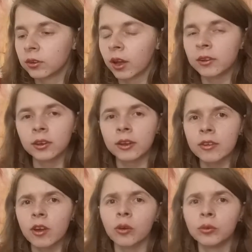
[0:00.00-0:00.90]
I think
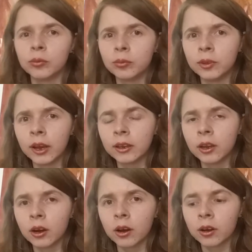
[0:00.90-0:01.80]
that's how the
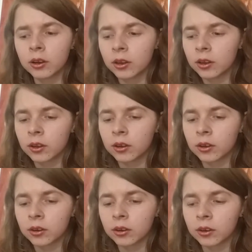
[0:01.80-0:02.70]
idea
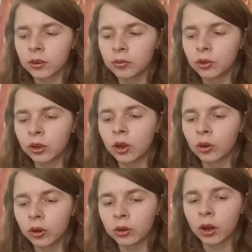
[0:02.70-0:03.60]
of doing
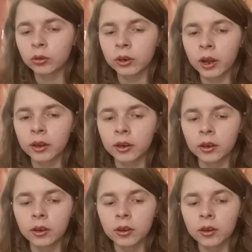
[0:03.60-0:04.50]
an outline
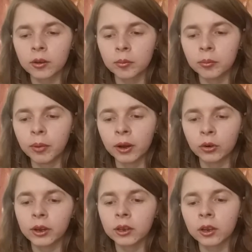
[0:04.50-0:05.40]
by
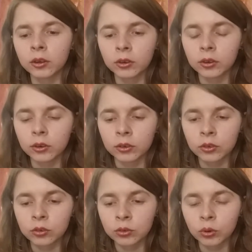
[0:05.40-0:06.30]
writing a
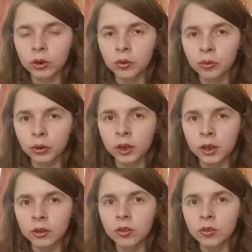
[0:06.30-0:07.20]
story for
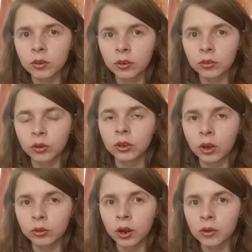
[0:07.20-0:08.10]
kids, doing the
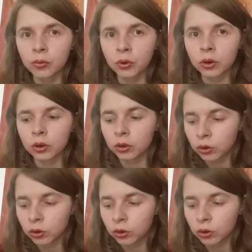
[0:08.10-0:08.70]
outline for a